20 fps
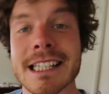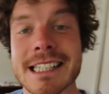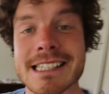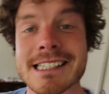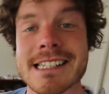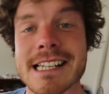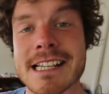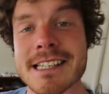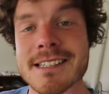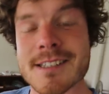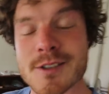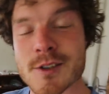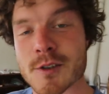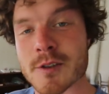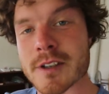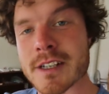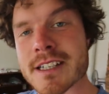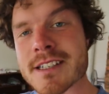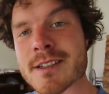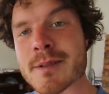little sad
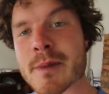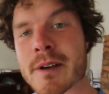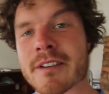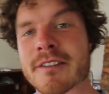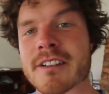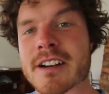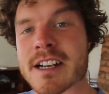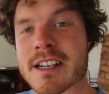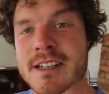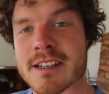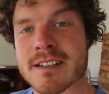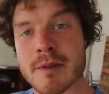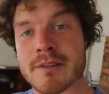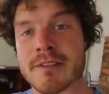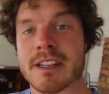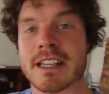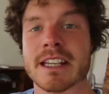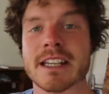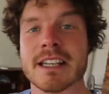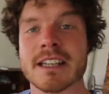story. So my friend
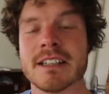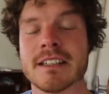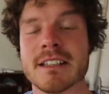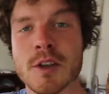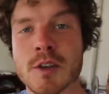Bavika,